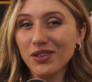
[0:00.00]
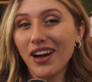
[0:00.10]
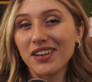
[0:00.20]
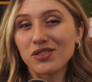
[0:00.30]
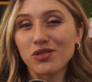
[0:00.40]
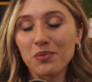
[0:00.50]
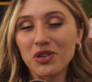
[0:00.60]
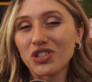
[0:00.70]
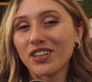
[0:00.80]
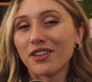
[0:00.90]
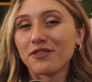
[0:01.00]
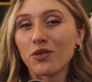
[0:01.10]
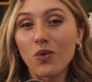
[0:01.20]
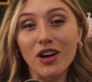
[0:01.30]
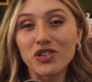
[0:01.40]
guys so much again
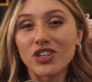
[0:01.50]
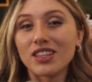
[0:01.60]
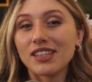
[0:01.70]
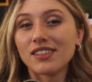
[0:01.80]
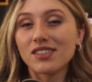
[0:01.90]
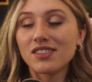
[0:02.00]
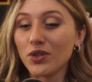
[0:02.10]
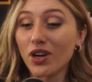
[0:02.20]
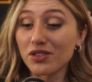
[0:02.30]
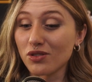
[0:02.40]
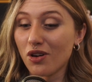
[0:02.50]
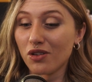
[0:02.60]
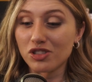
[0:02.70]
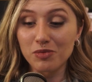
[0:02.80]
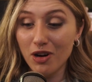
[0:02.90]
for watching this. You guys are
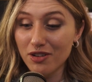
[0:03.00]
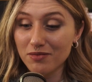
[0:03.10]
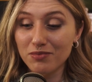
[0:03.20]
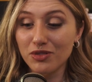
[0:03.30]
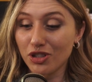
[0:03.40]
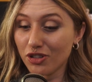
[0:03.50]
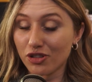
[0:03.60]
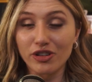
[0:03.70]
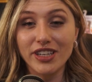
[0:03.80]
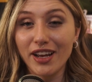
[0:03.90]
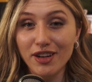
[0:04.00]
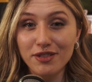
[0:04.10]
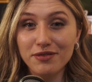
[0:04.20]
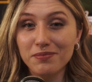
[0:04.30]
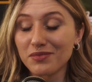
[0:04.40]
all smart, you're
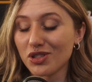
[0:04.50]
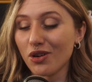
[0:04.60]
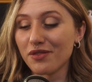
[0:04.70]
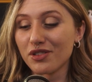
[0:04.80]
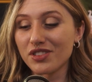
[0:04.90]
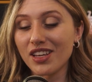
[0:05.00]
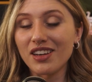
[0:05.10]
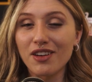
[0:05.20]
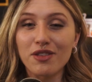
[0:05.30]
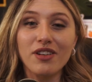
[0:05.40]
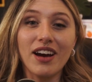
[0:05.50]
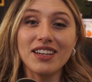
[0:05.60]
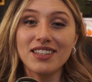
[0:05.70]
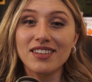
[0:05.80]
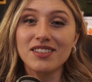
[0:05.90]
creative, so if there's any other
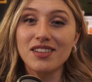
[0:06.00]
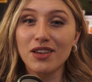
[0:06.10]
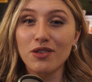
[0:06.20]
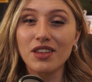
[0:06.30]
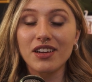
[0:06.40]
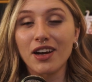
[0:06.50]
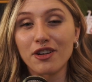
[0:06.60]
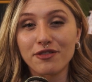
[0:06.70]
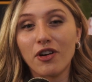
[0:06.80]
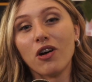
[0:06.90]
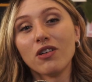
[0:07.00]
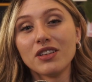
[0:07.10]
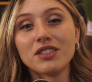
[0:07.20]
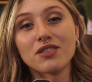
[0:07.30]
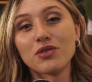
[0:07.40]
ideas that you think kind of fall
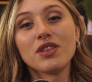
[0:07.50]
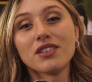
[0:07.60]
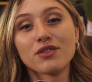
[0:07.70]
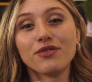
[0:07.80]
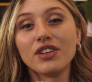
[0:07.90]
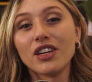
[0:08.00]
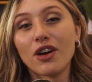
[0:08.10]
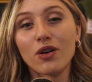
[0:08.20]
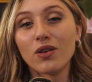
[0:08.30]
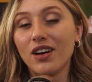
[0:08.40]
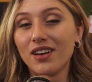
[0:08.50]
into this video